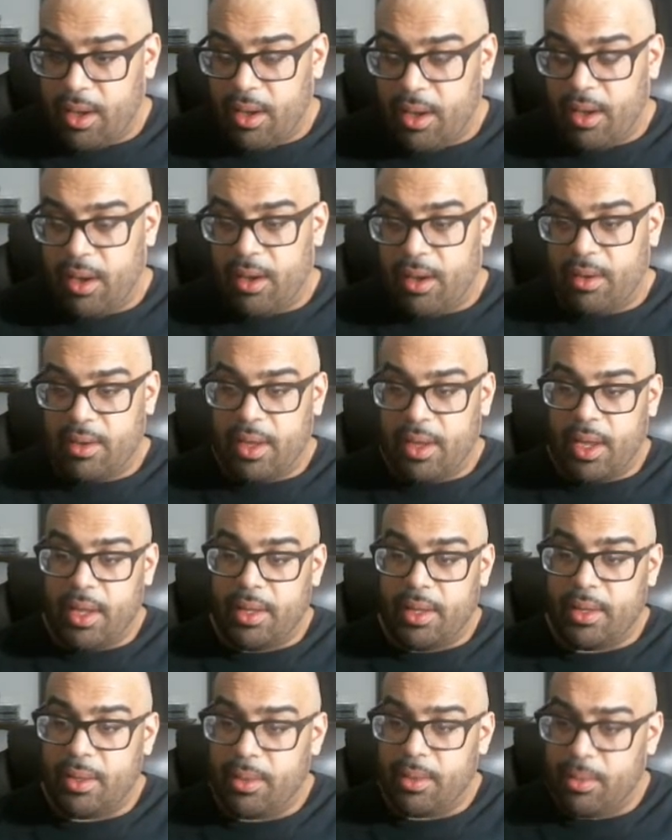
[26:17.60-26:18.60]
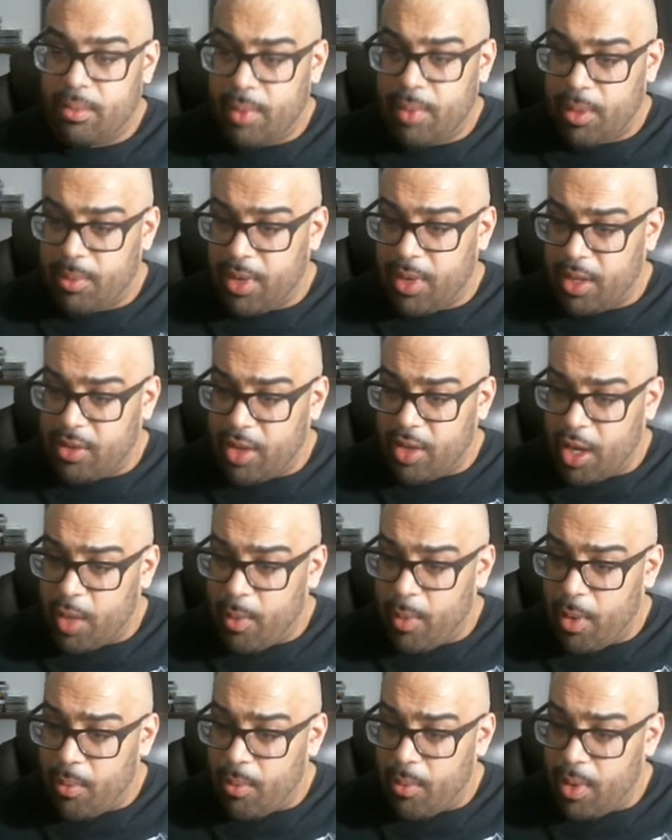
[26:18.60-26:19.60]
Okay. Wait, we got to talk
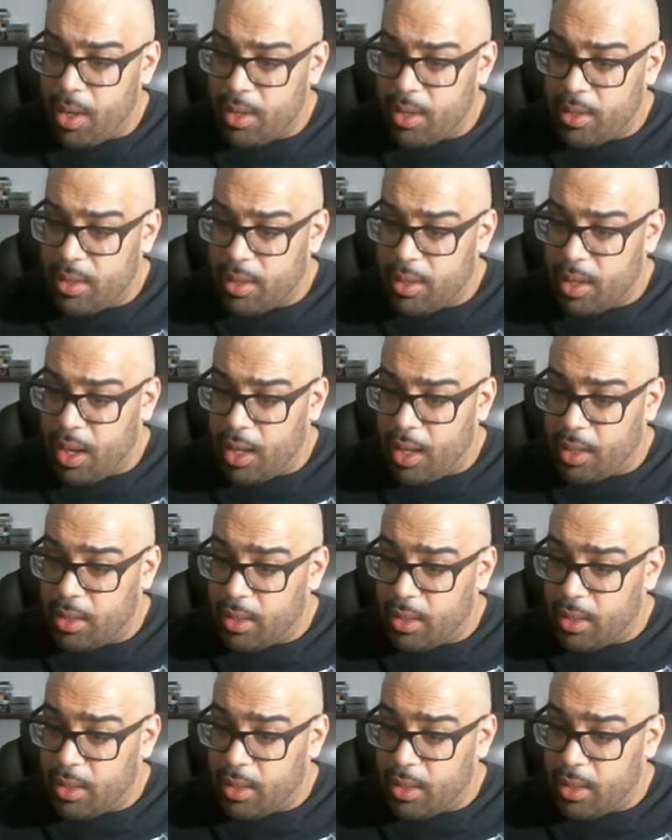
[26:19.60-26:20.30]
about what tonight?